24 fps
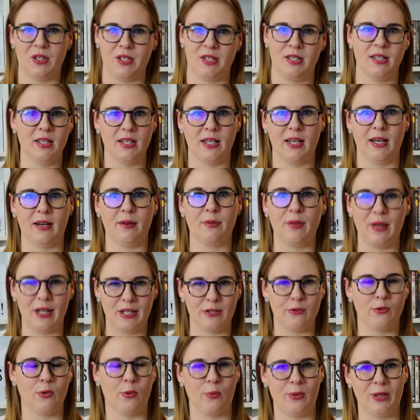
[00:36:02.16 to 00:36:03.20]
the scene.
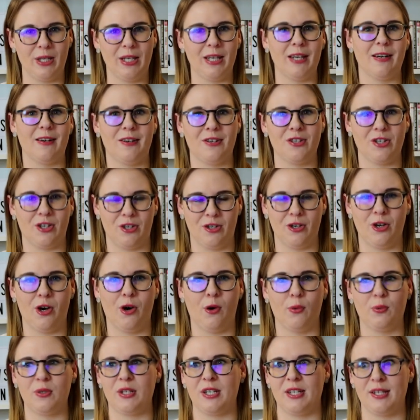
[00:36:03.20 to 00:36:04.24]
That's what we needed to
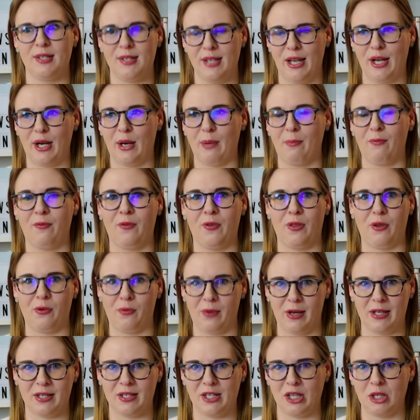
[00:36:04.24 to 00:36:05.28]
know to set up for the
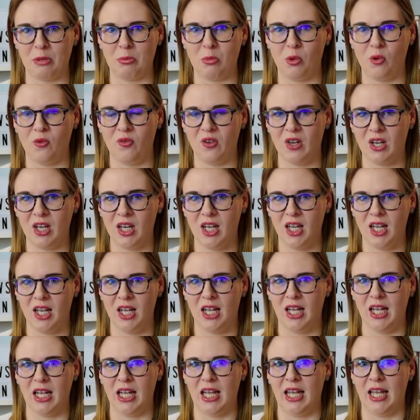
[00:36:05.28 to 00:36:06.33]
rest of the movie.
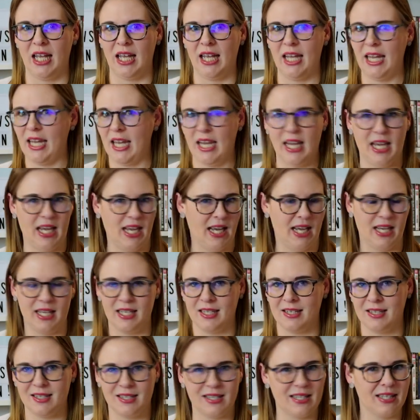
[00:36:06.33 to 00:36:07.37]

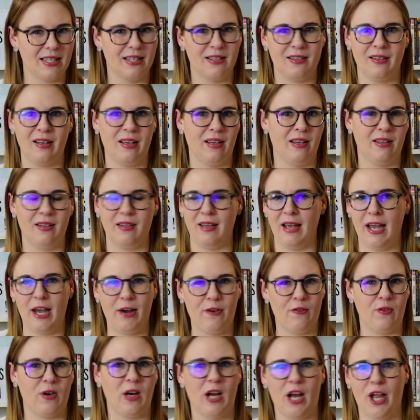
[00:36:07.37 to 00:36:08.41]
And
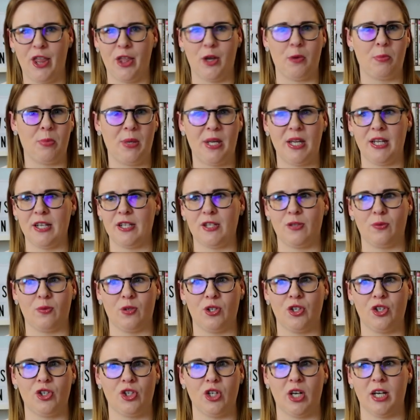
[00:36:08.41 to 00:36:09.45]
every other piece
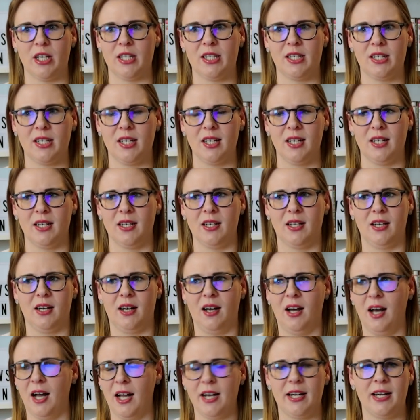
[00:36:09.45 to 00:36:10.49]
was just
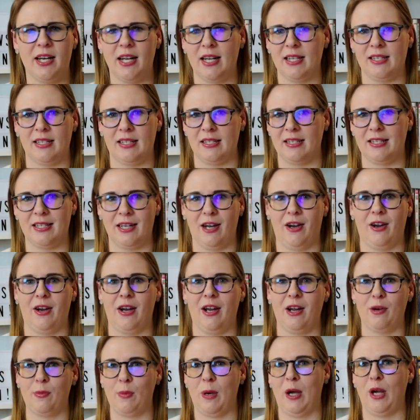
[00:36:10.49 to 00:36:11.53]

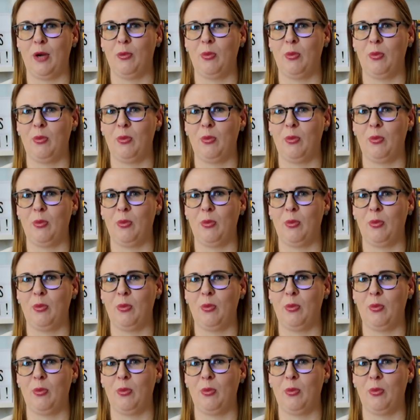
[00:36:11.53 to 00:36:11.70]
unnecessary in my